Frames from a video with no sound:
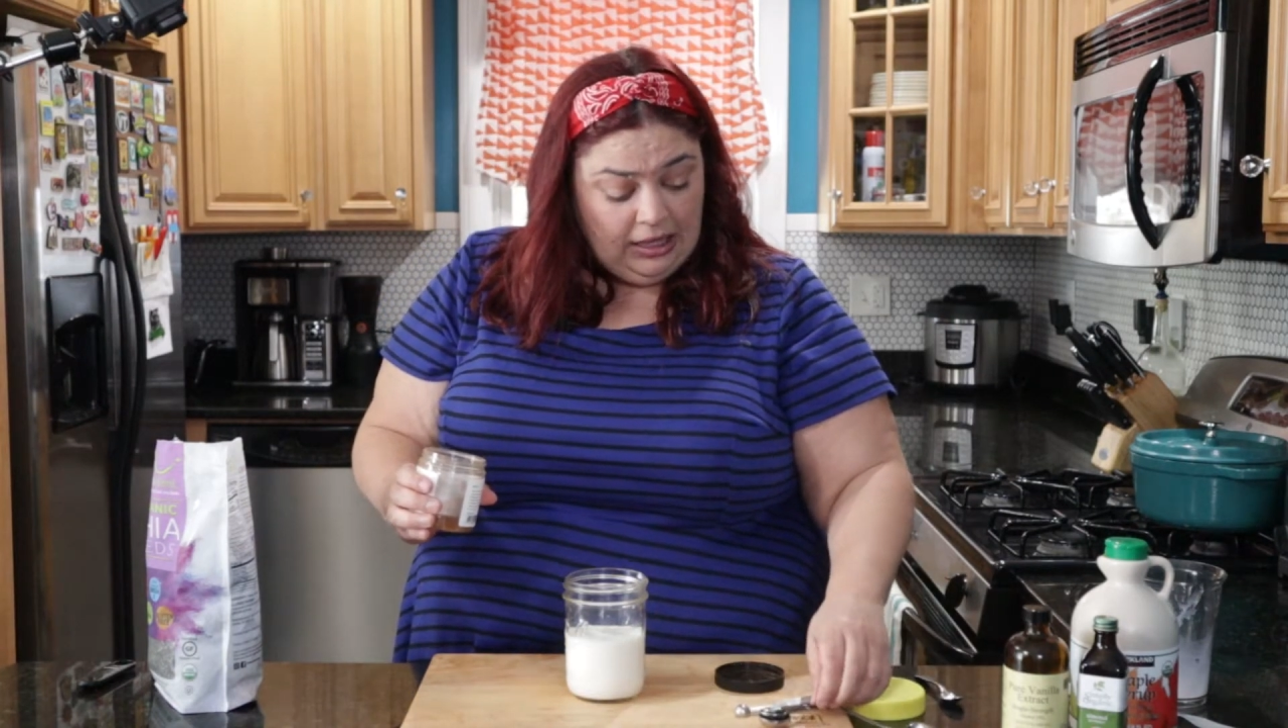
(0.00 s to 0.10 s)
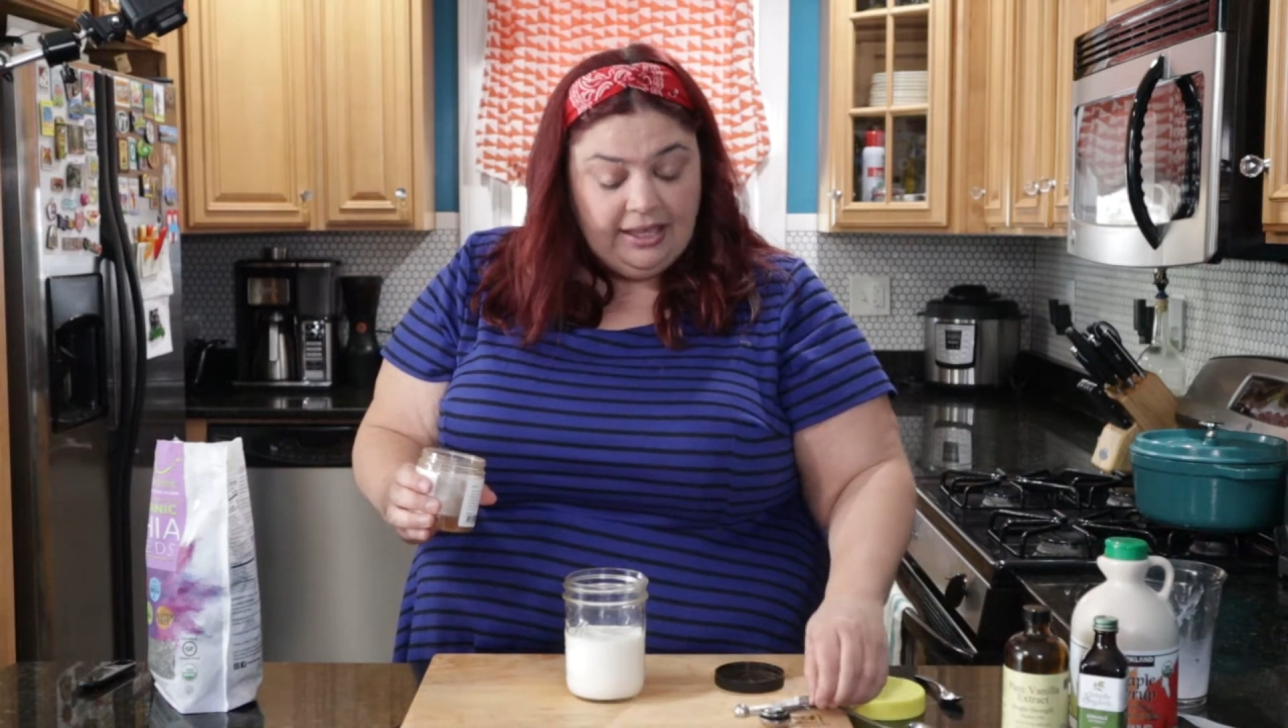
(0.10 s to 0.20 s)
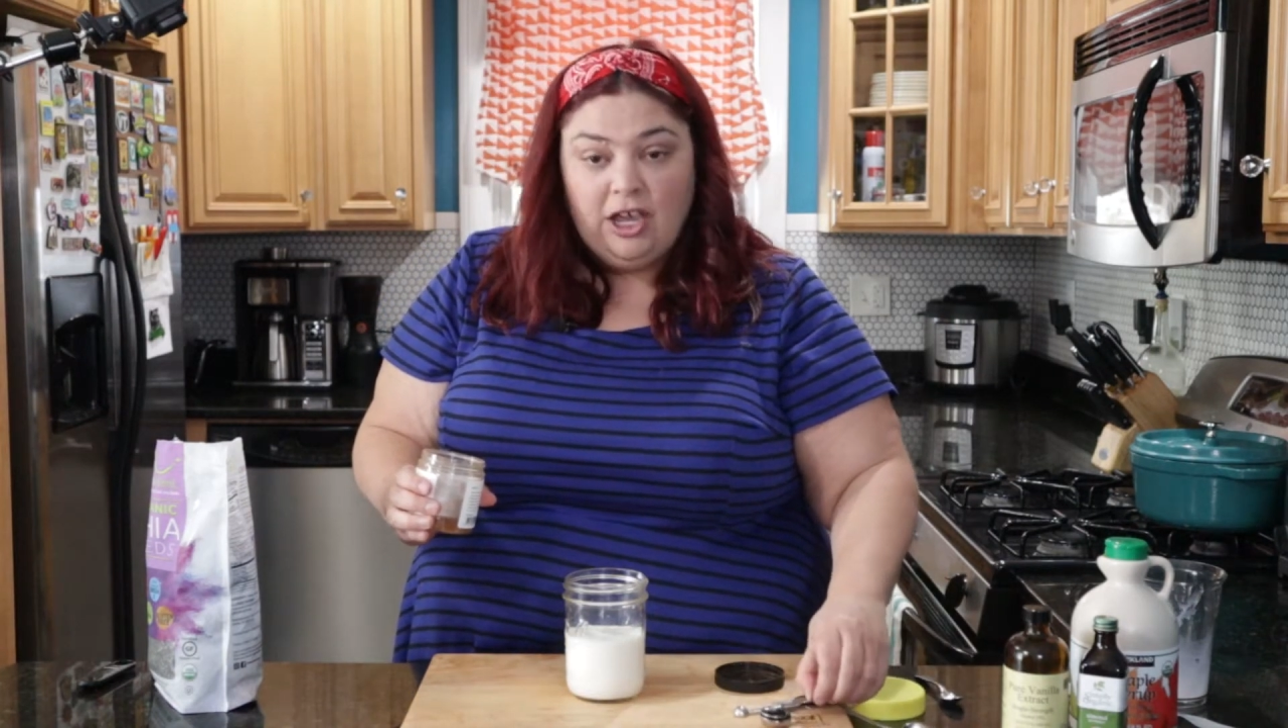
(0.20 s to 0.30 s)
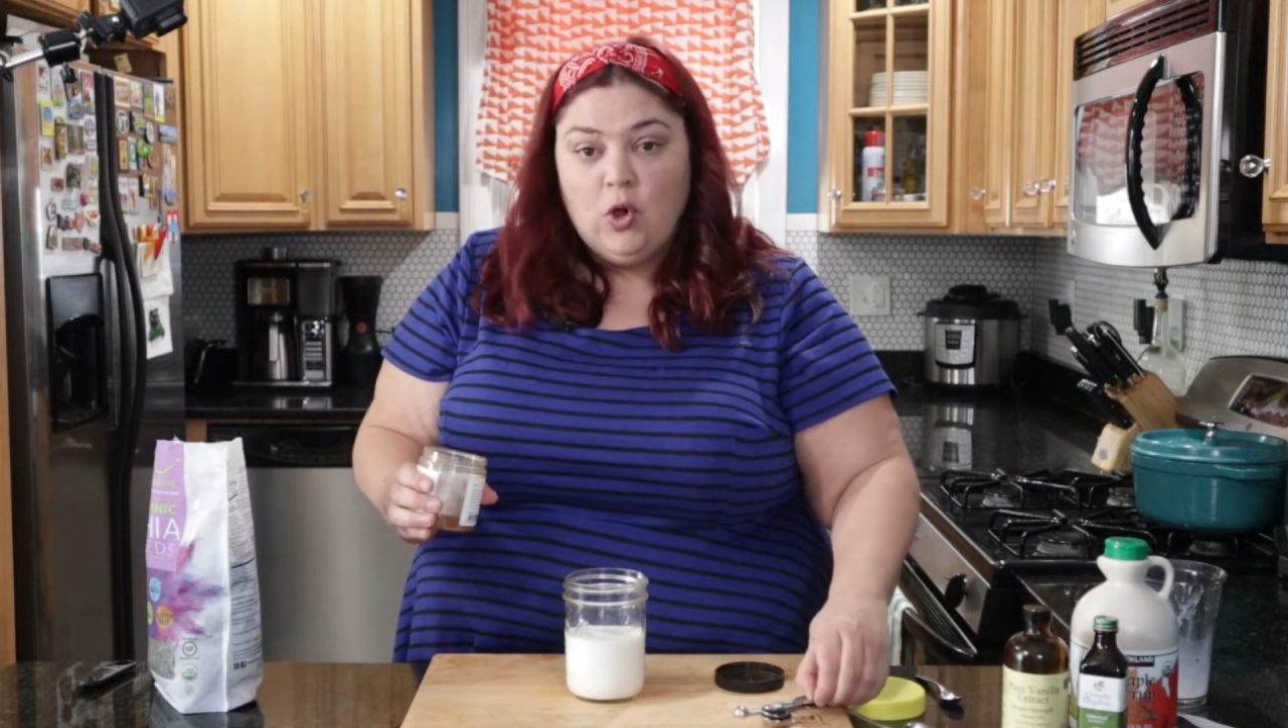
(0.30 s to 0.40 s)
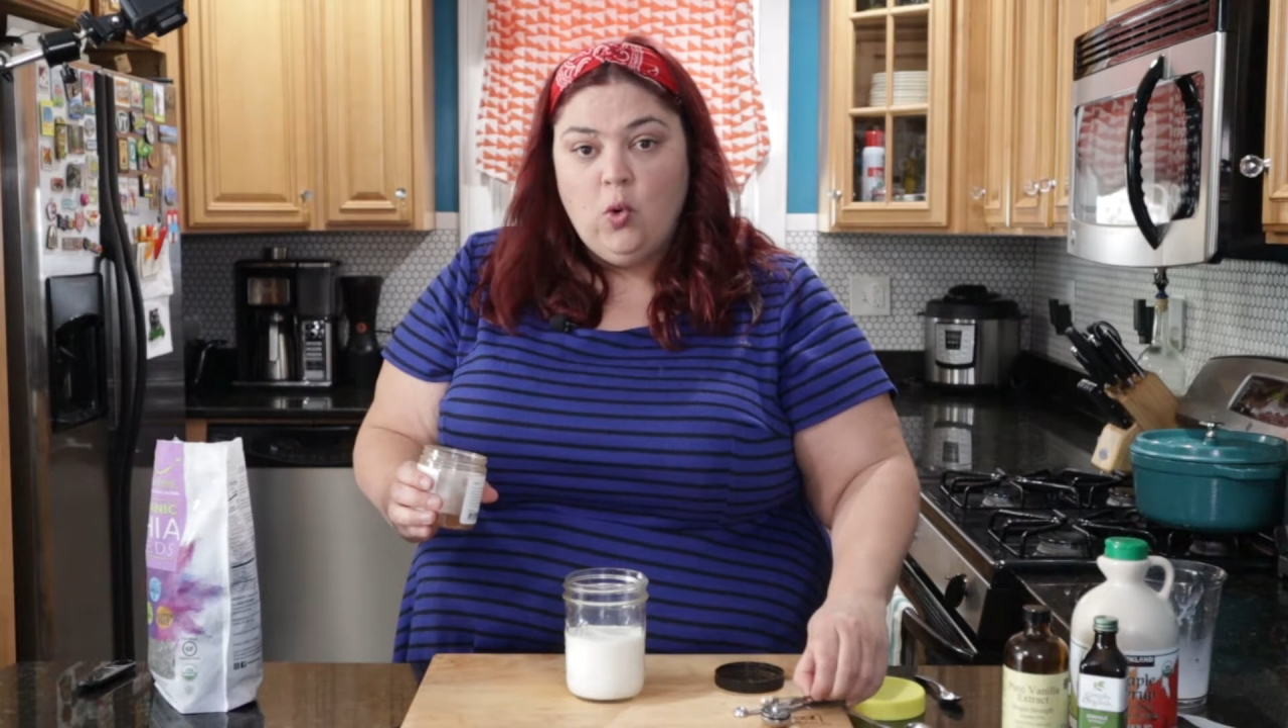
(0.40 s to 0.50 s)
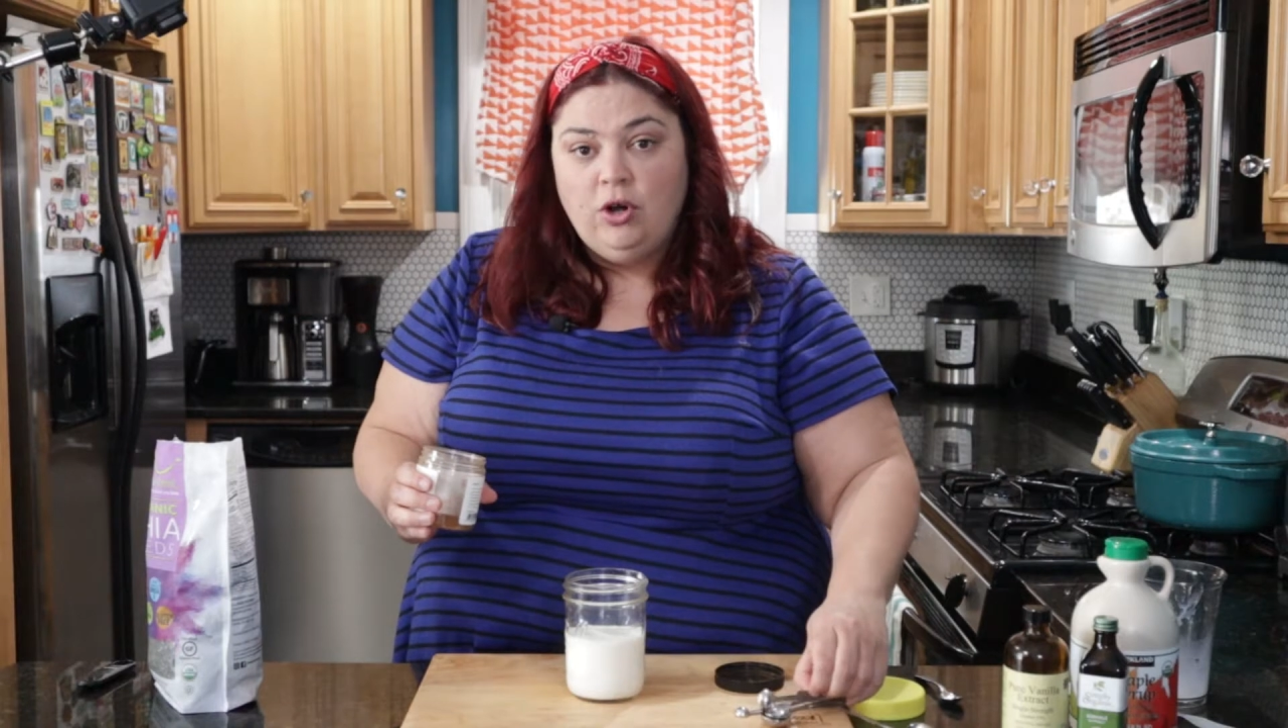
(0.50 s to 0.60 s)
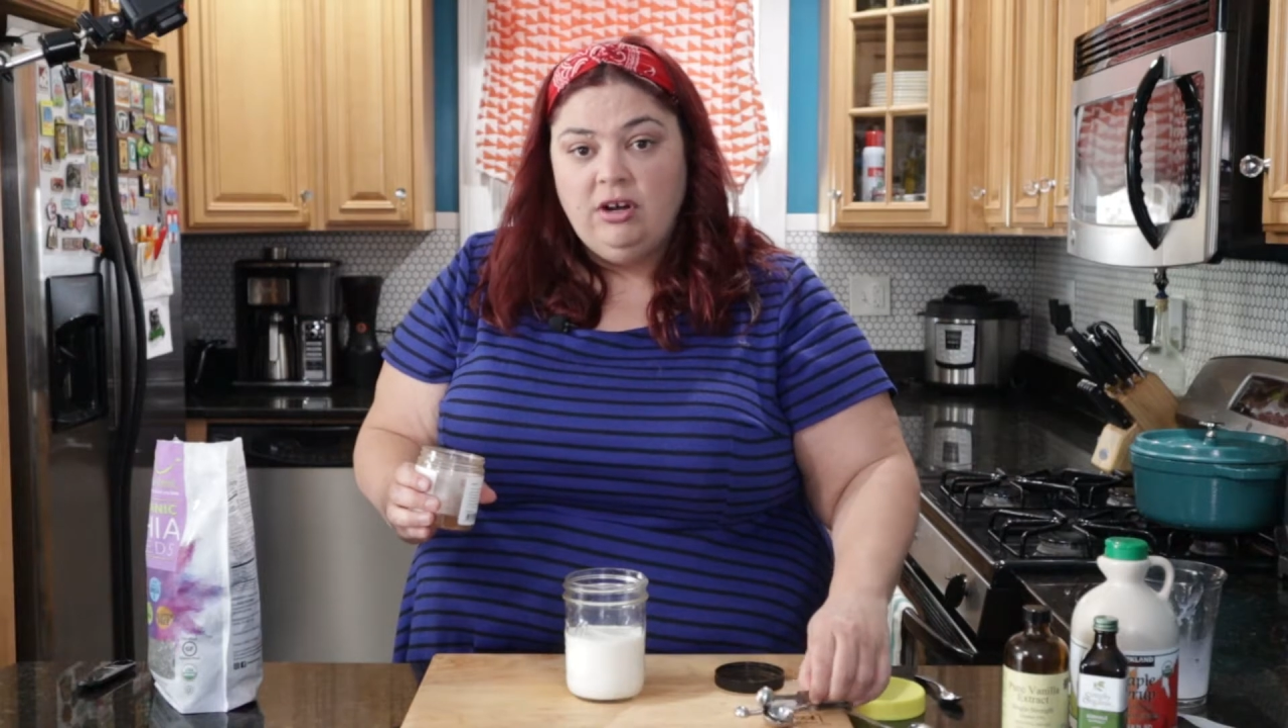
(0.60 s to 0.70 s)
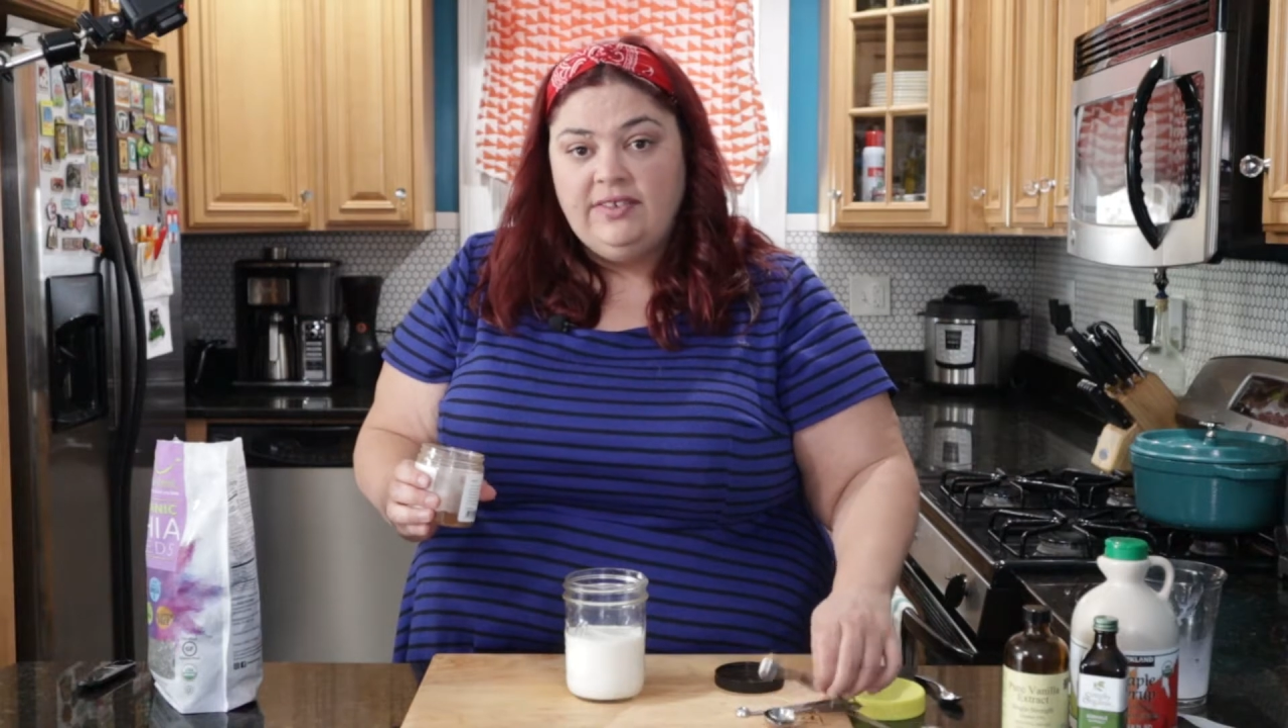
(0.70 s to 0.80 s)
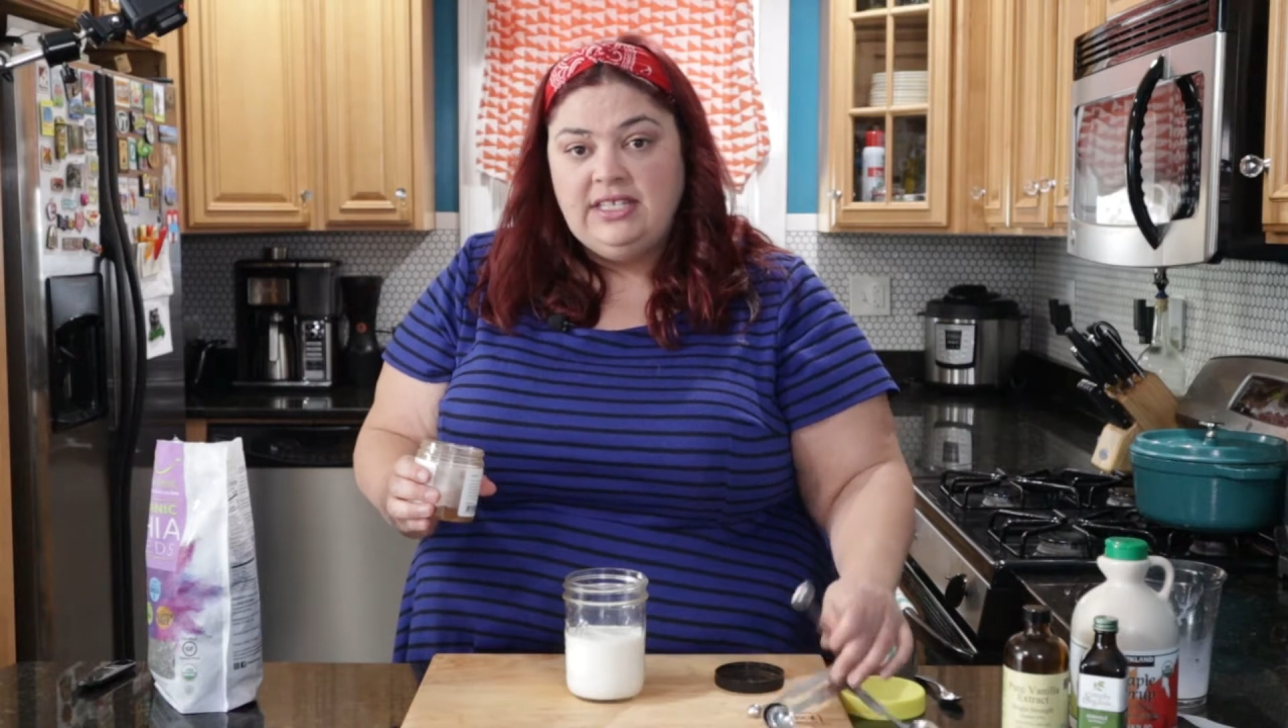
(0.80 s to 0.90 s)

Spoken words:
like a 1/4 of